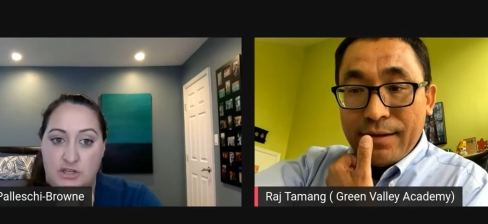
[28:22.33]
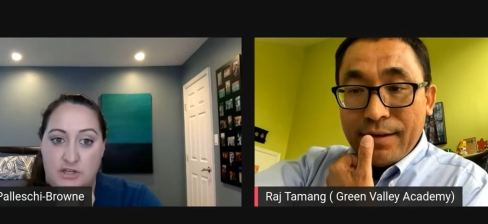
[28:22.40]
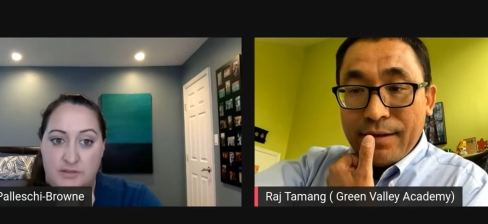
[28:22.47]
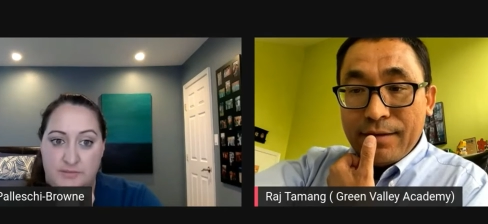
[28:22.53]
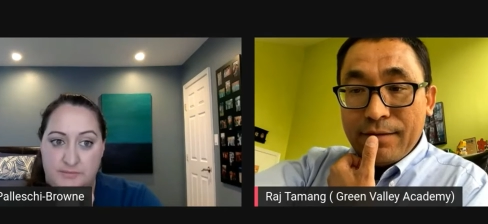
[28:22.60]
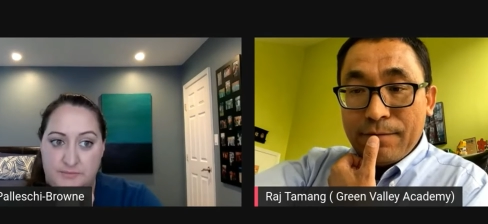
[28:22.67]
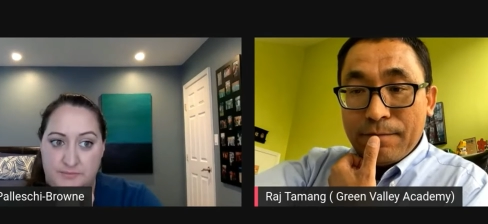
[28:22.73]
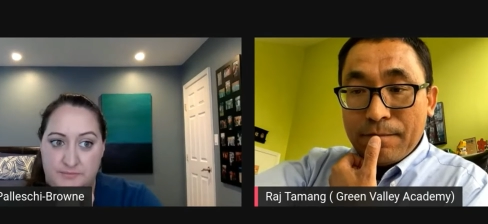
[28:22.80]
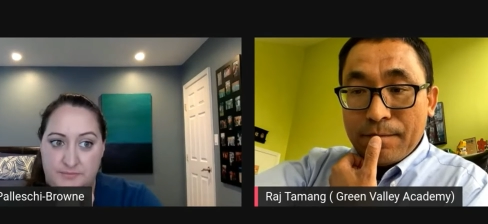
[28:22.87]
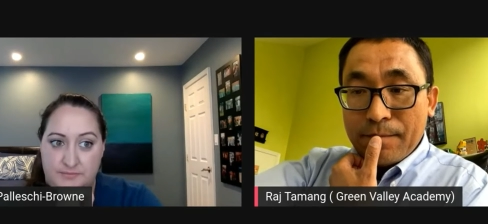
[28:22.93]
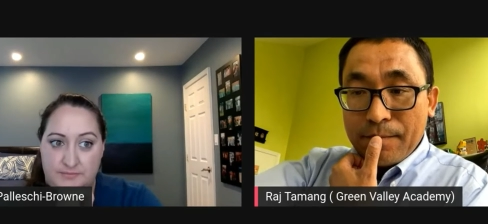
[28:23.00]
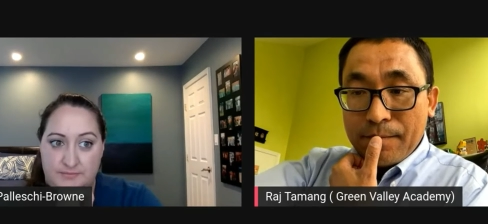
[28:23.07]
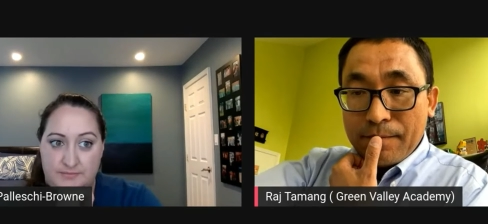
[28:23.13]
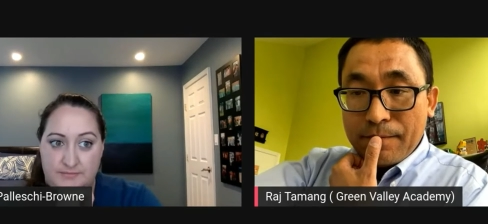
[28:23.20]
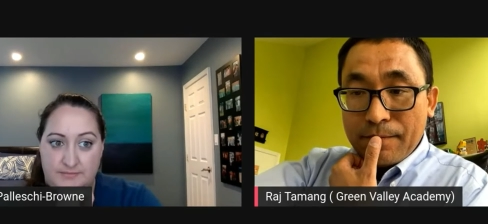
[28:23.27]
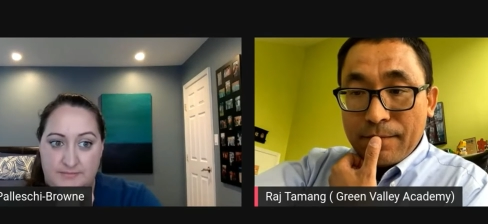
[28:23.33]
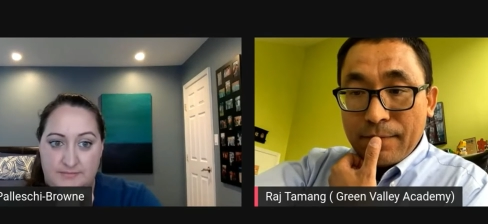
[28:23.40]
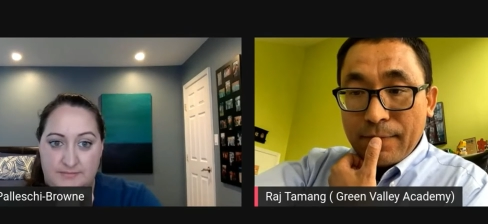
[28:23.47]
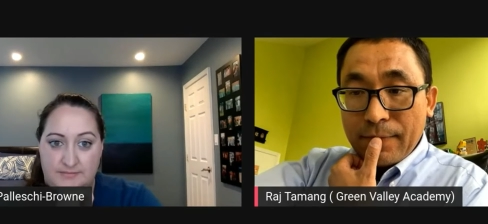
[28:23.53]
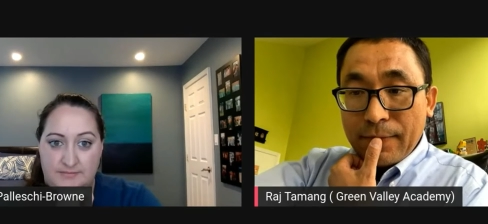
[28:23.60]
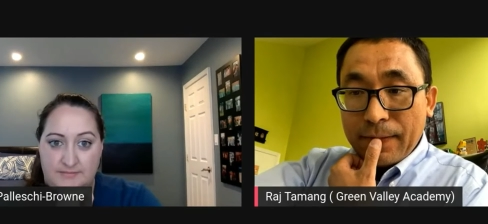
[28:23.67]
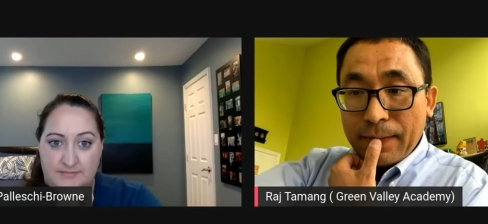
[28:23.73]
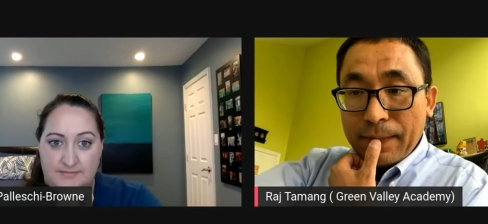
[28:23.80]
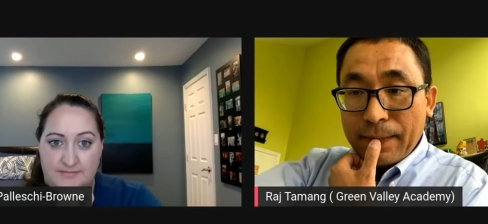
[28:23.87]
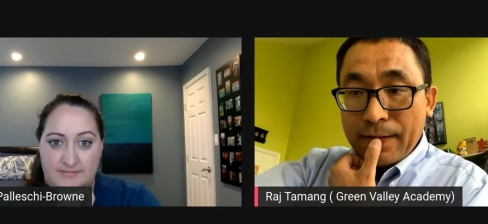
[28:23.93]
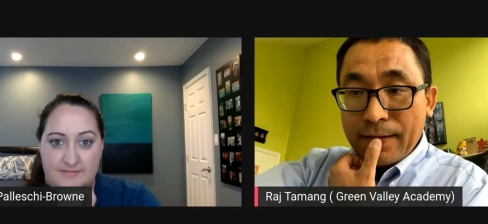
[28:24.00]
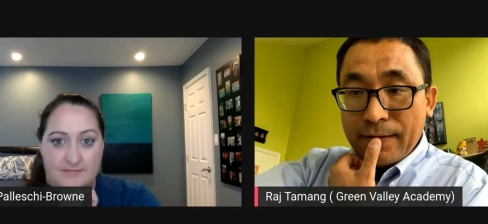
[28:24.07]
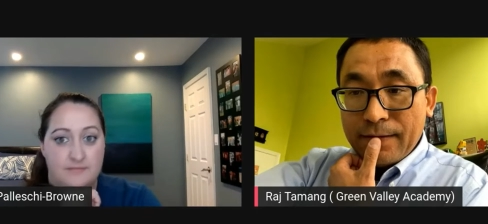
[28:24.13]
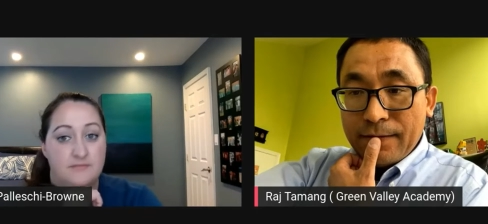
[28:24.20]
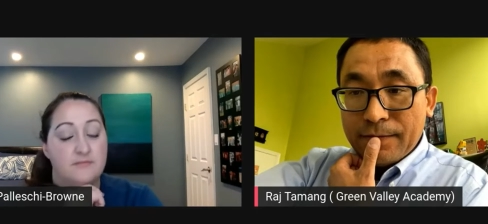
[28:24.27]

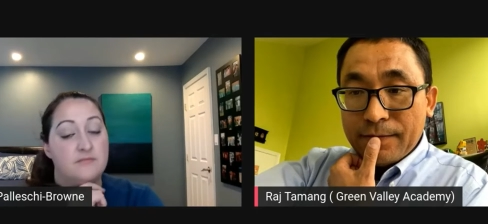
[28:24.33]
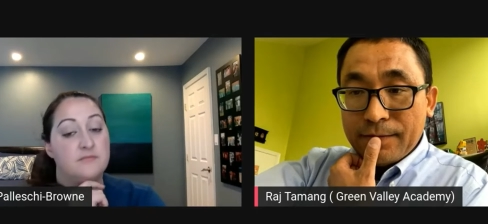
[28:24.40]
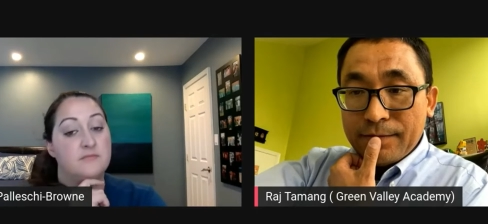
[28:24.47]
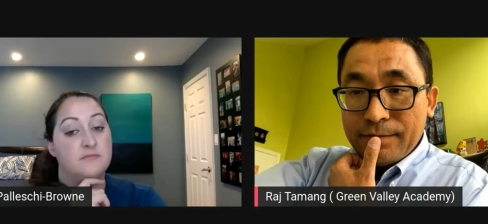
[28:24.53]
(no one is talking)